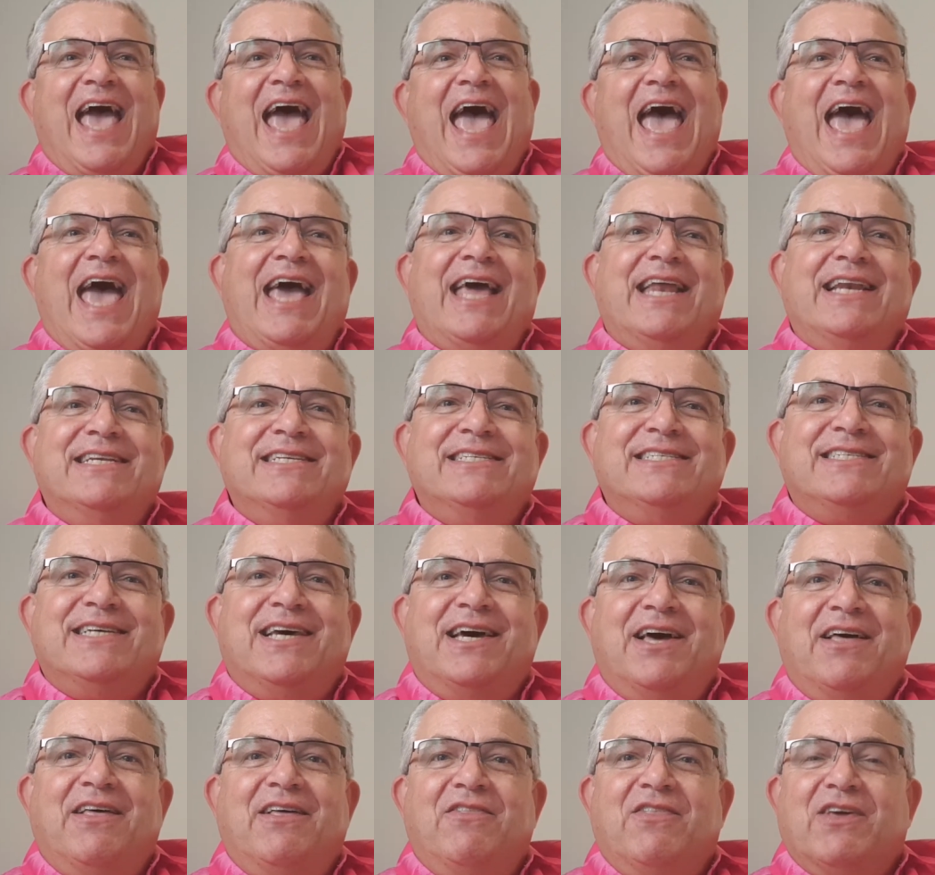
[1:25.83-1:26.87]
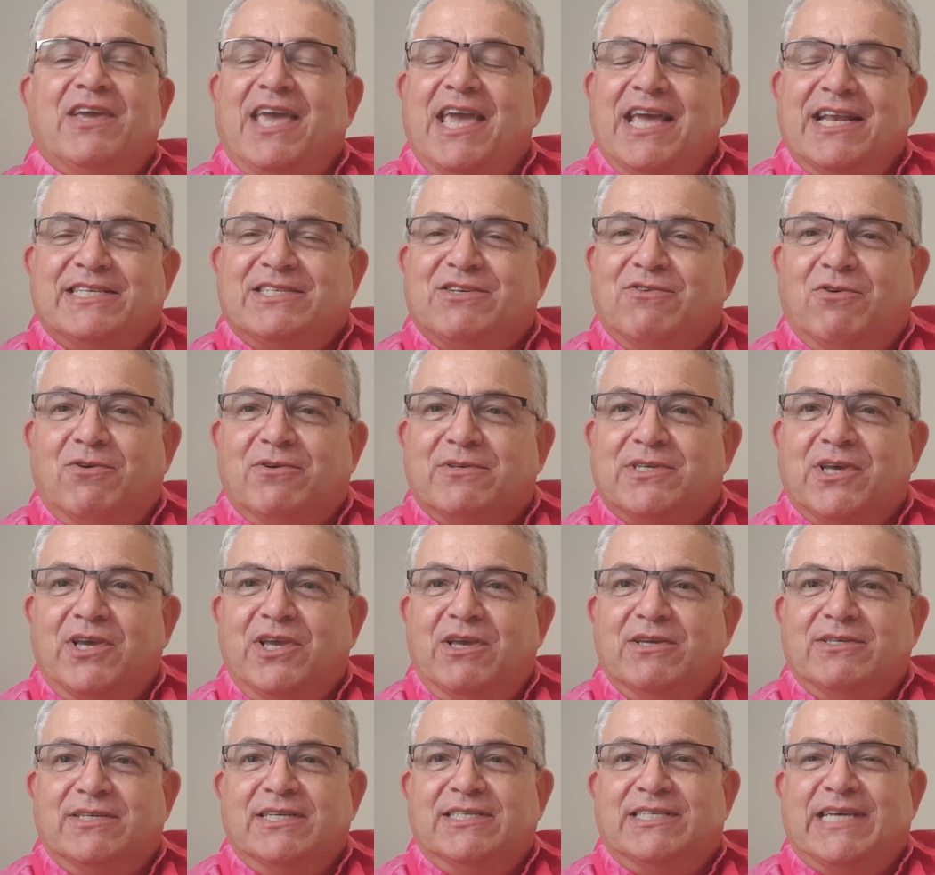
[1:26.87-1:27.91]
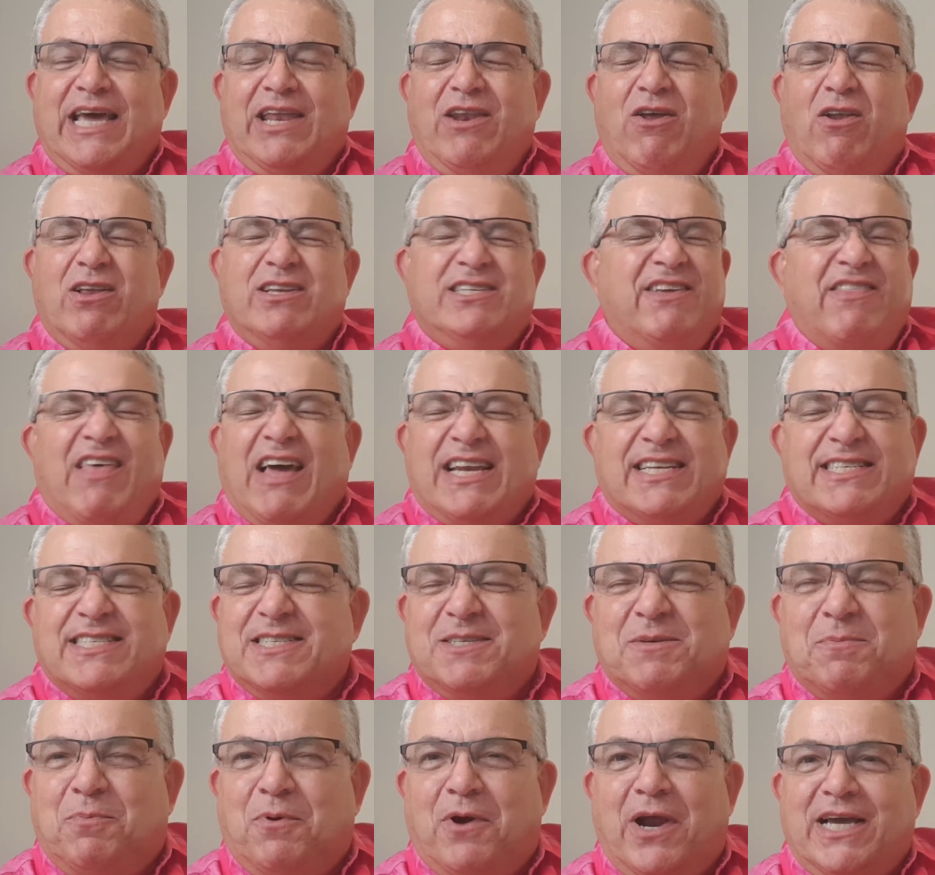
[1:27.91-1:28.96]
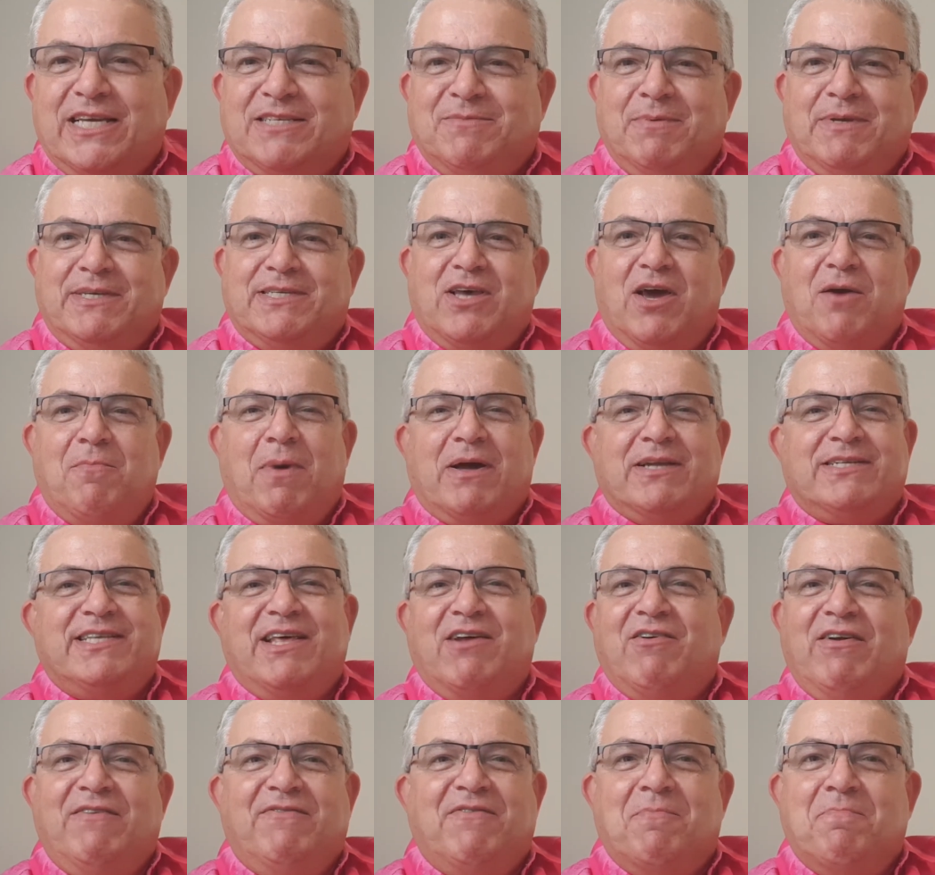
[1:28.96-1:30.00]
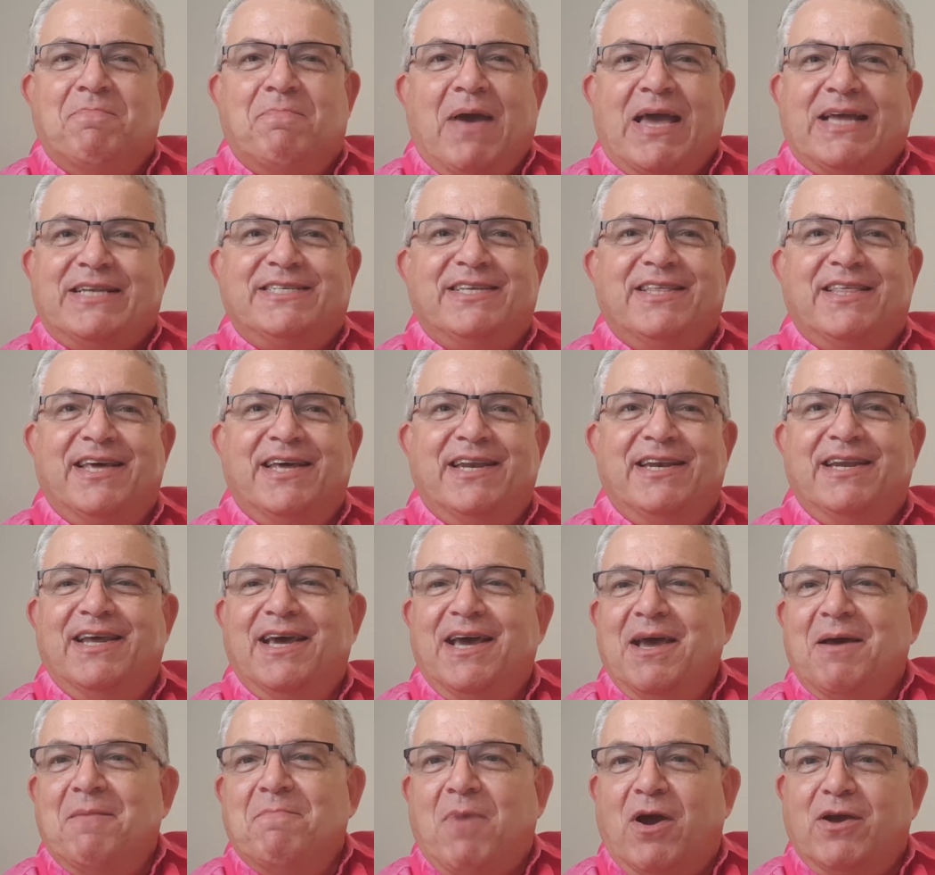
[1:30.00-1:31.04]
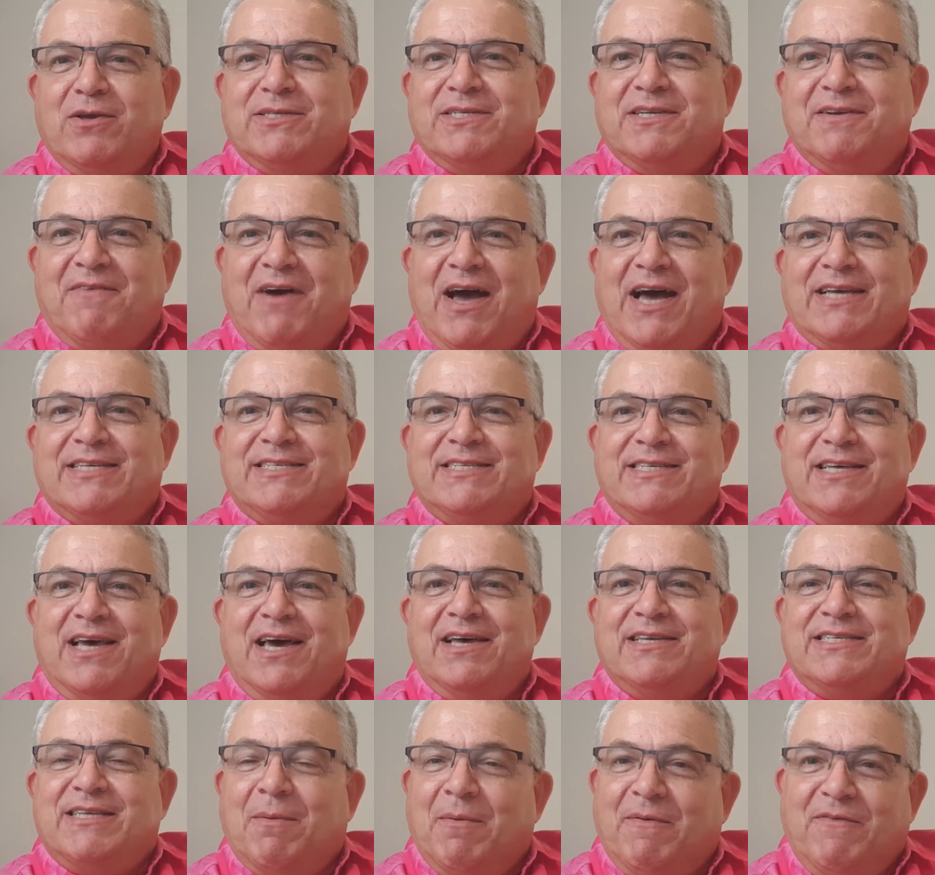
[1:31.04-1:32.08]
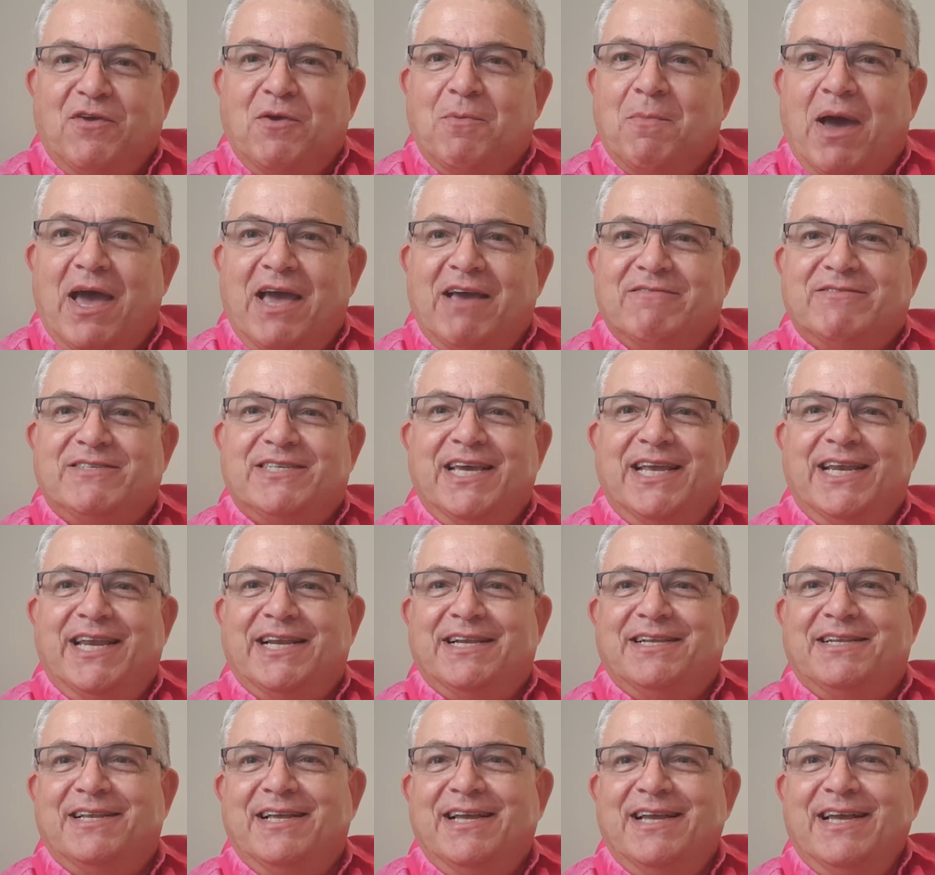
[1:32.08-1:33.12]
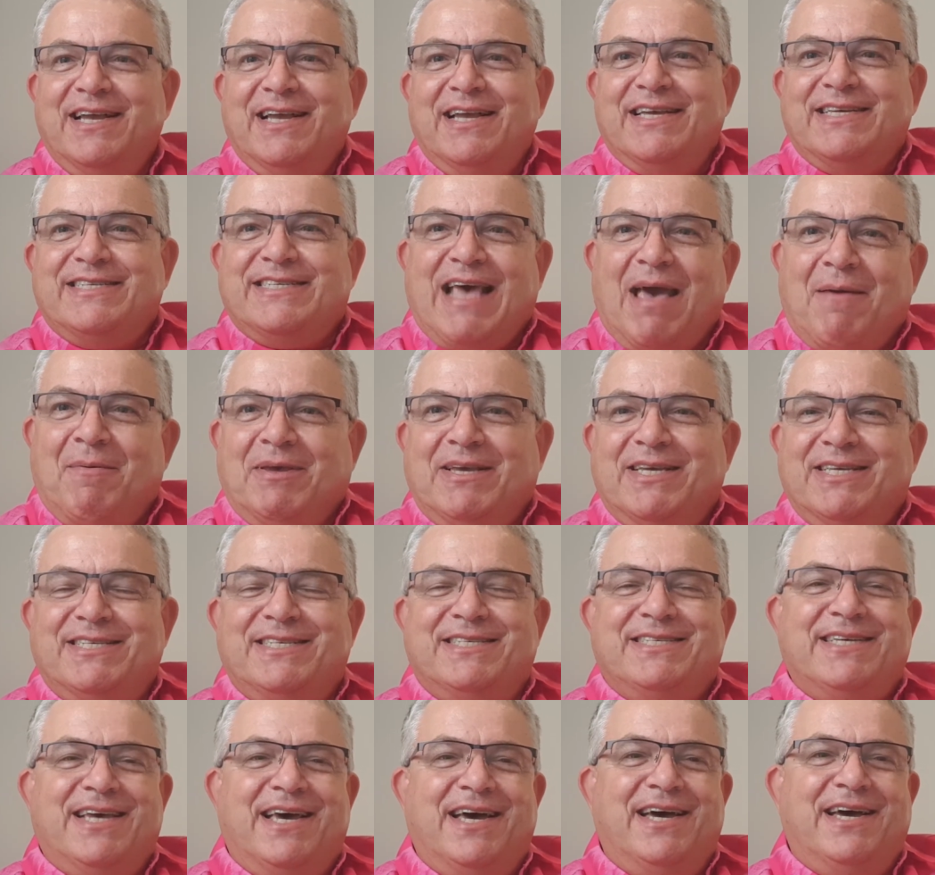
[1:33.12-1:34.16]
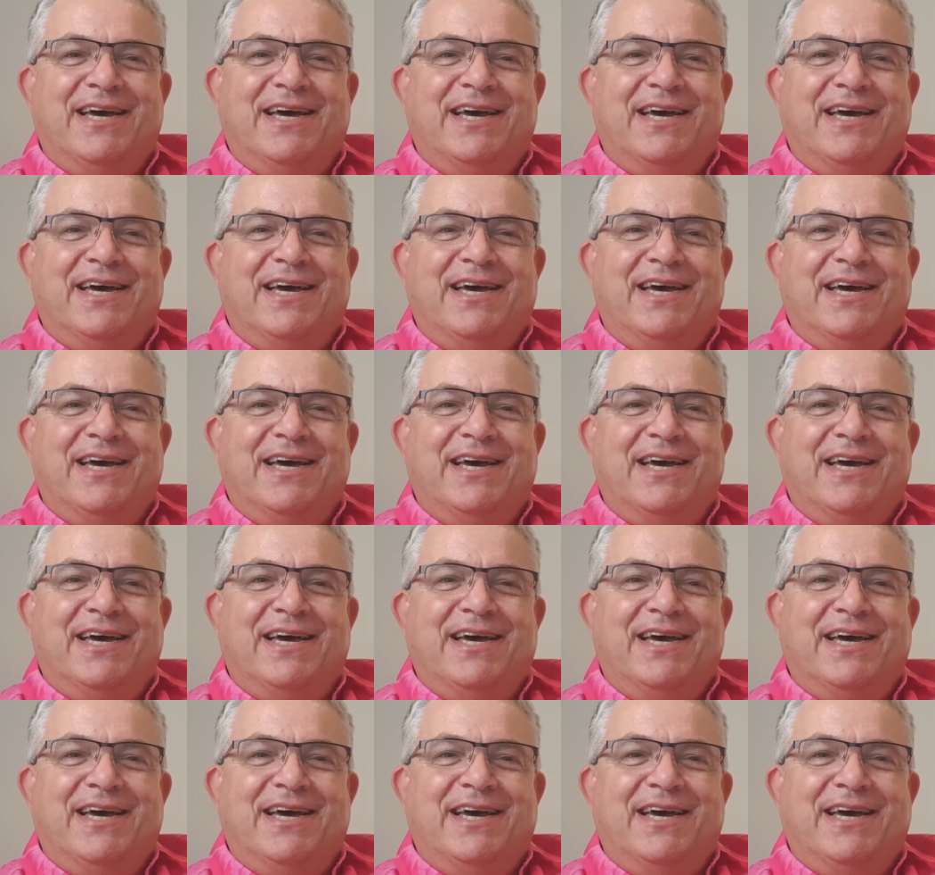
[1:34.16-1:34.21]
And the kids are also using technology. That doesn't surprise me so much. They're even better than most of us. Some of you may have seen little Sammy's